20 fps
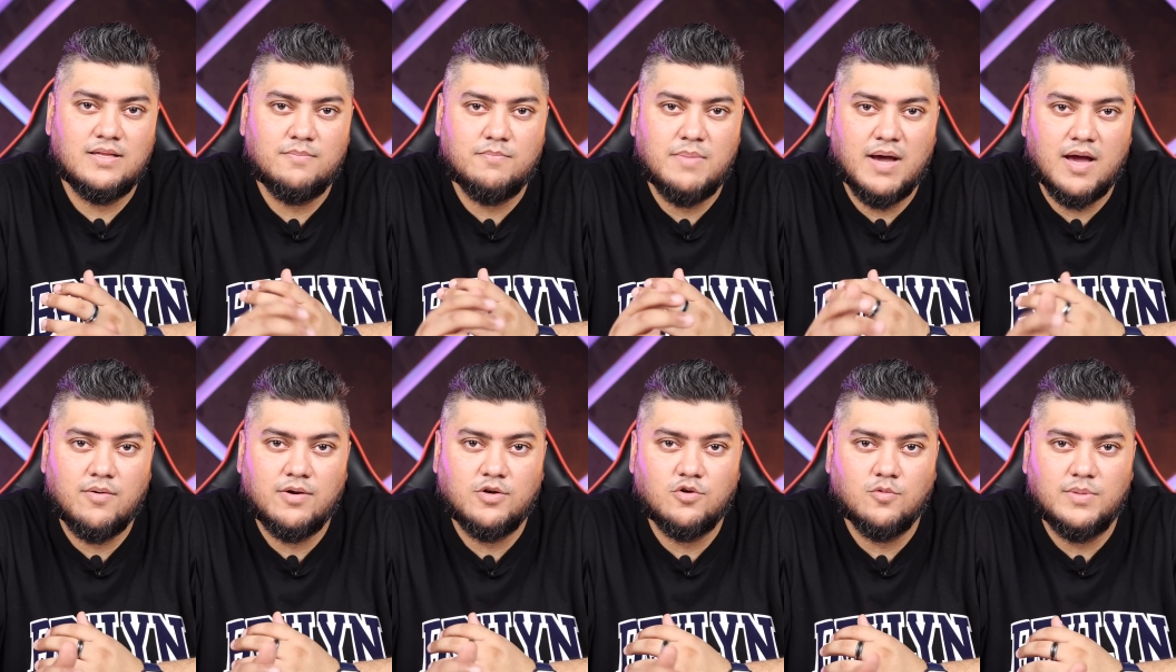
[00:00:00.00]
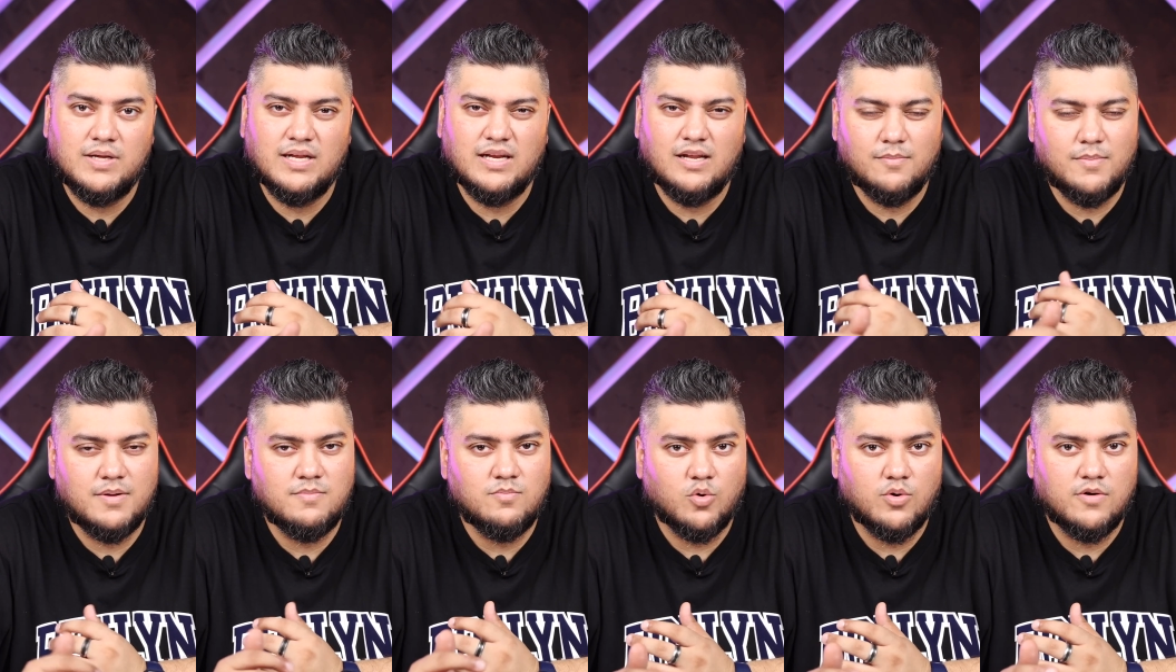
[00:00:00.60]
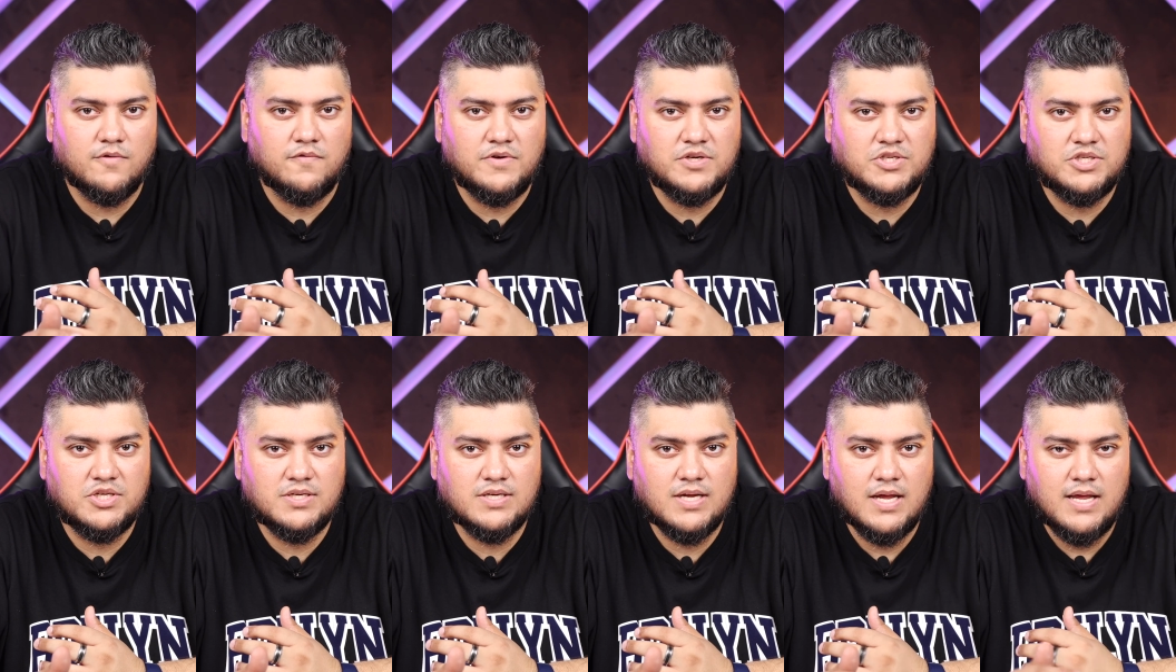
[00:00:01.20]
battery to be a little bit more
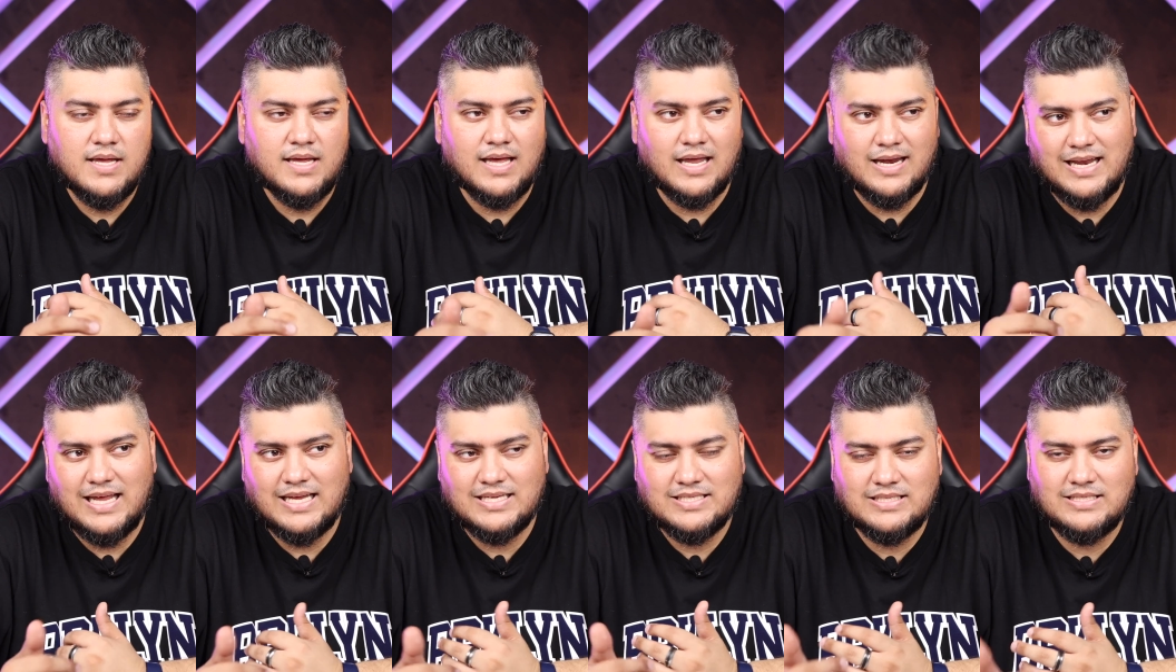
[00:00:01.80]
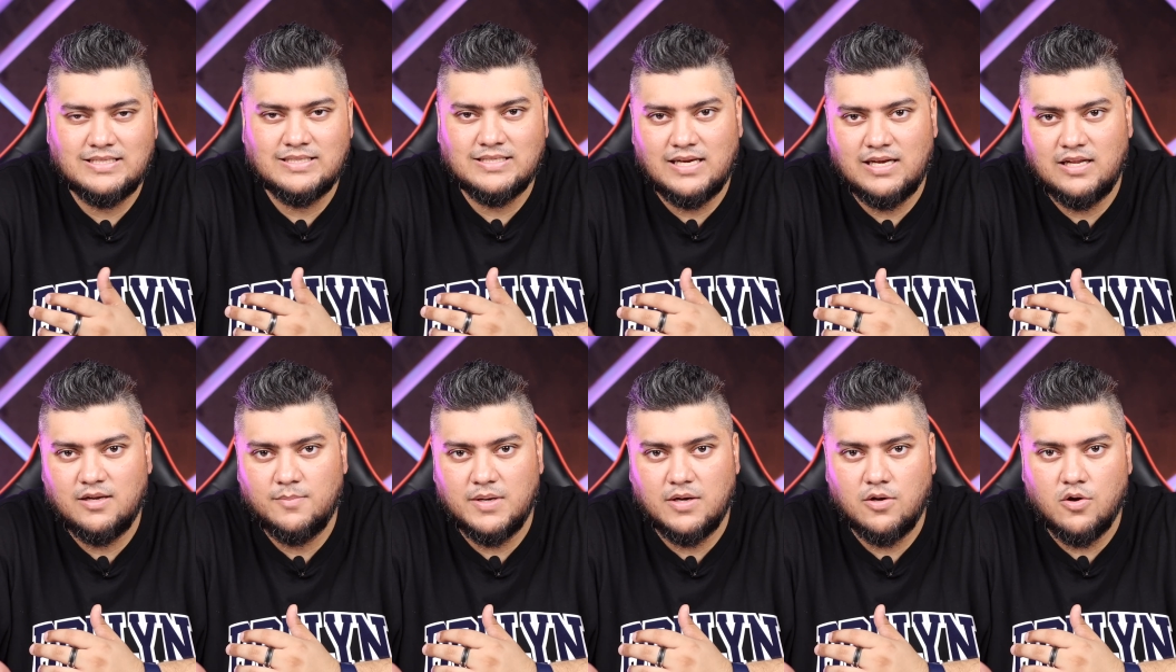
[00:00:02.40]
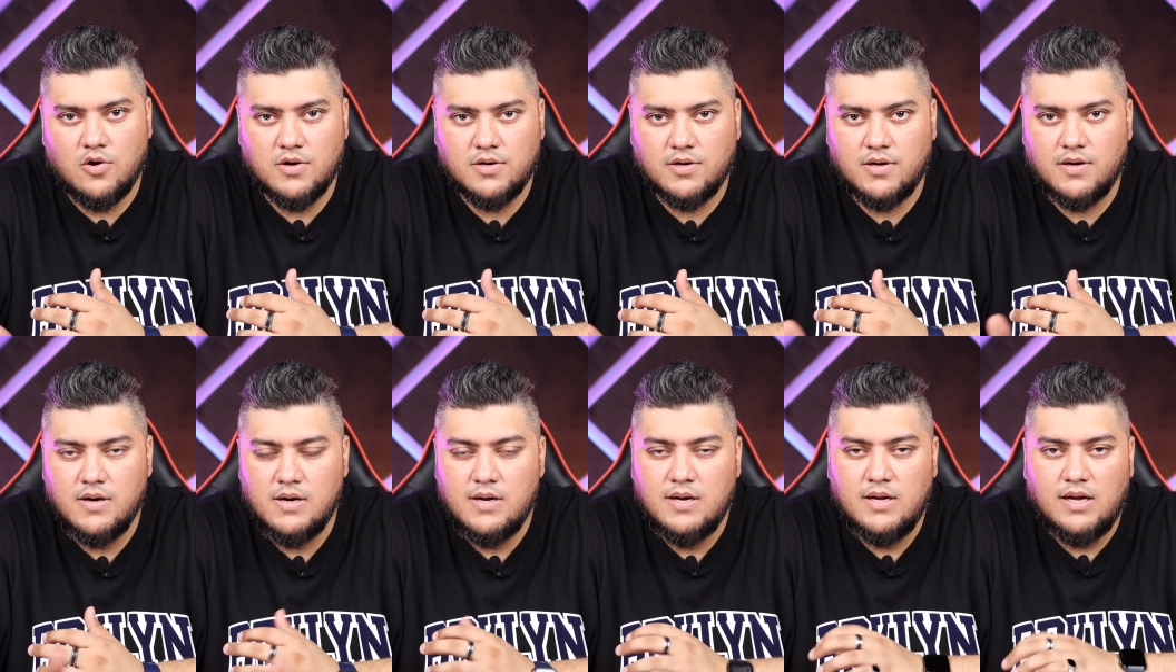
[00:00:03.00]
efficient and last us a little bit longer.